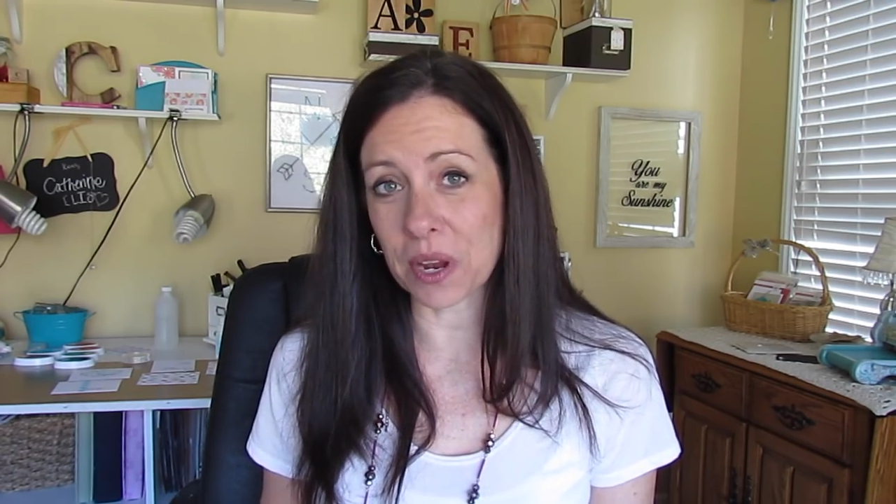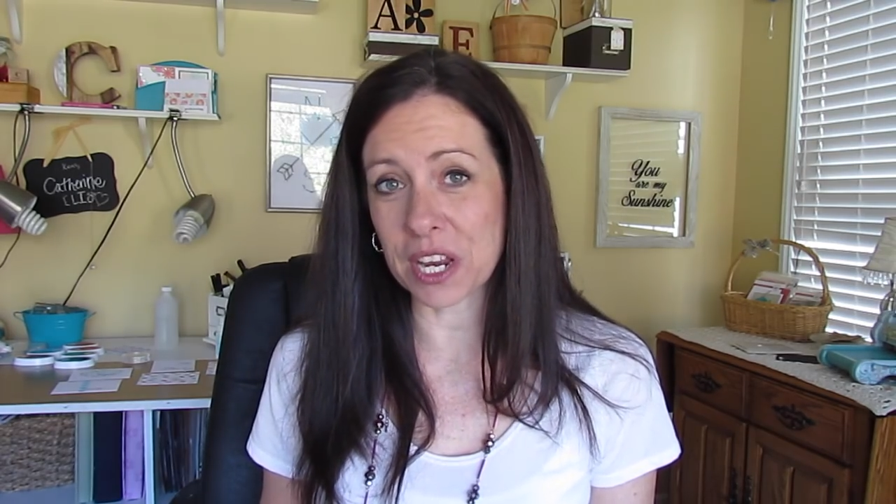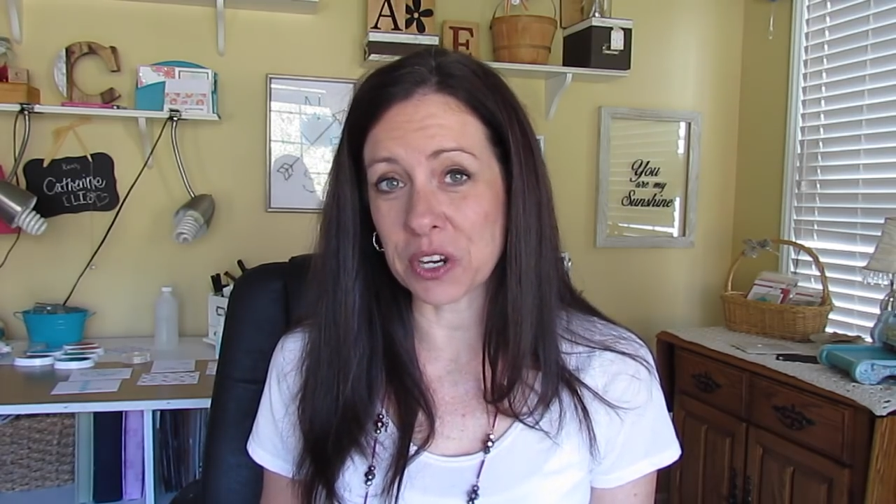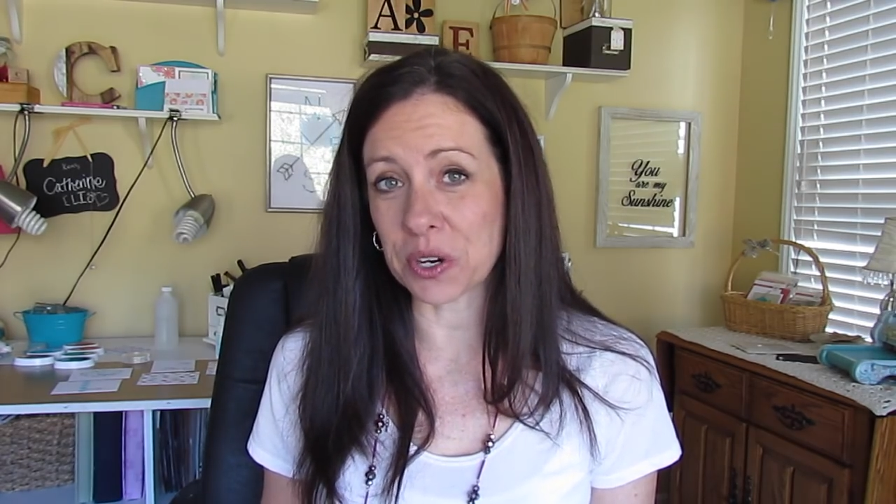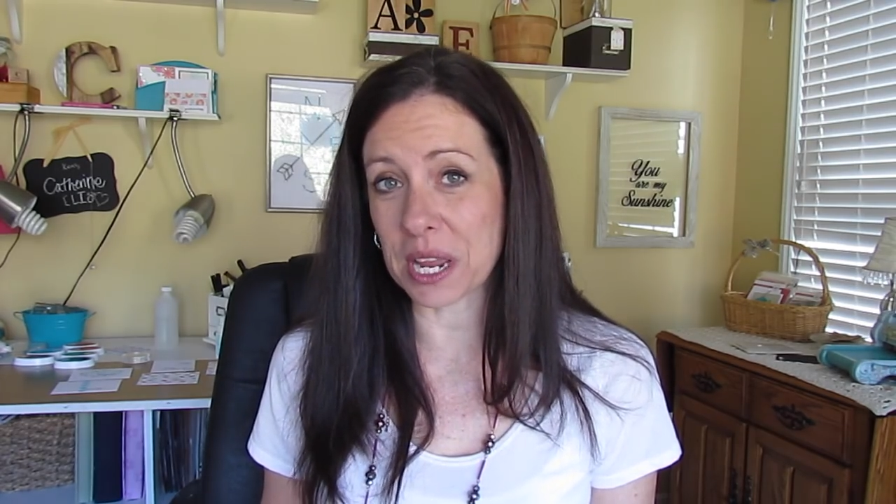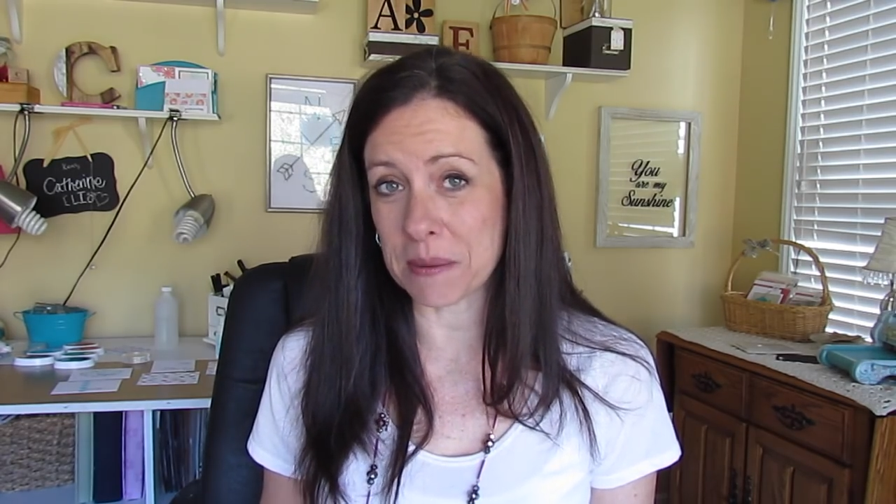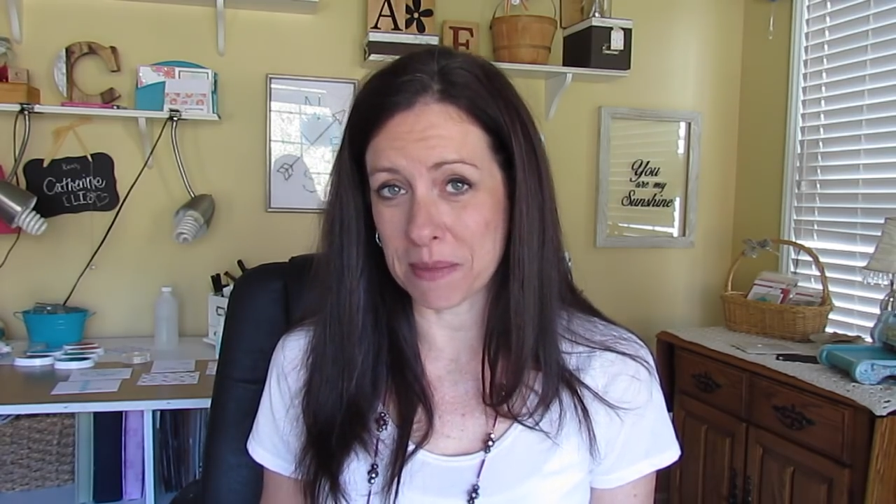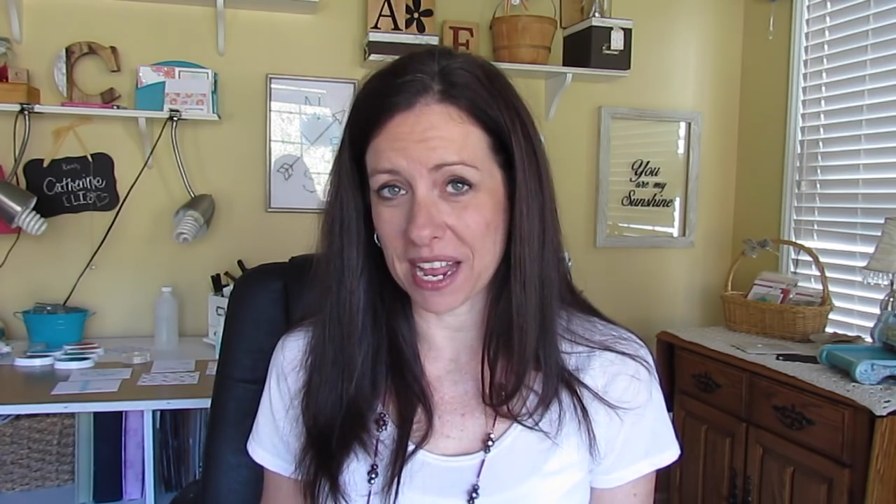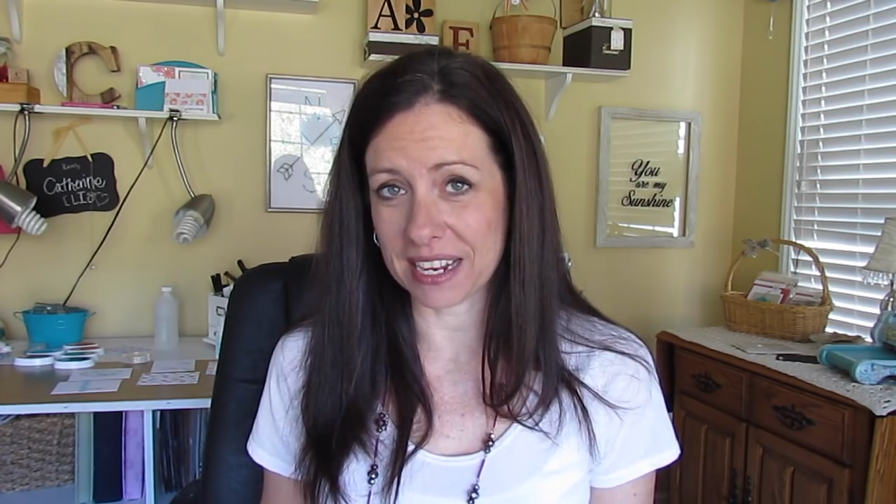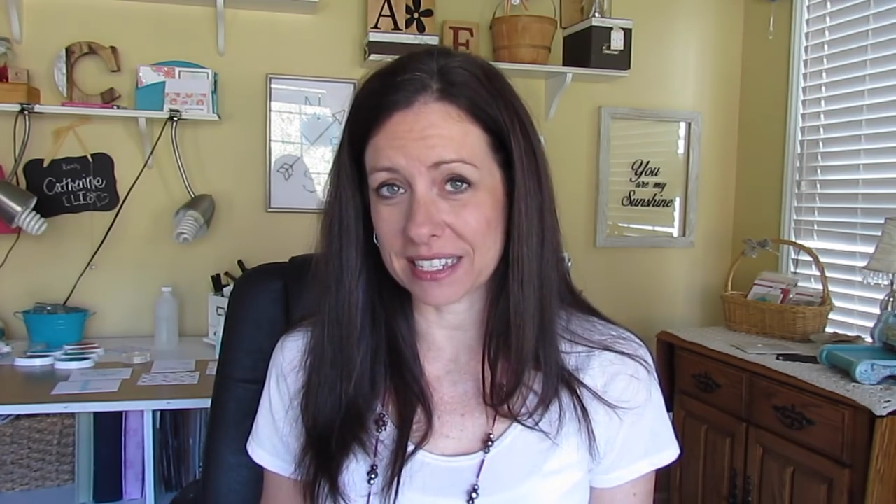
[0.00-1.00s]
in your
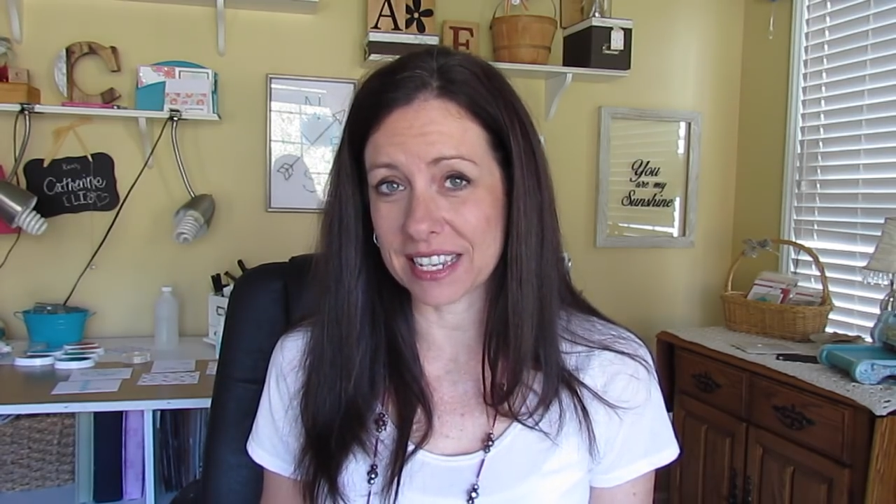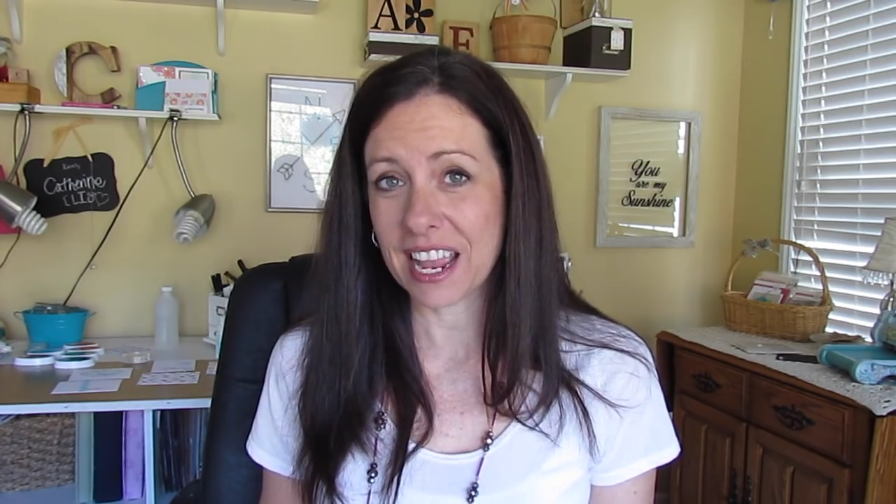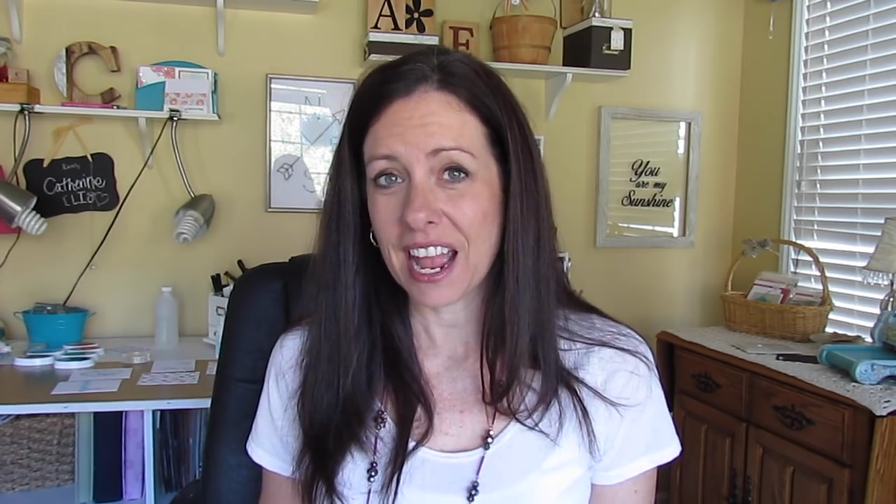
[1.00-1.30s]
inbox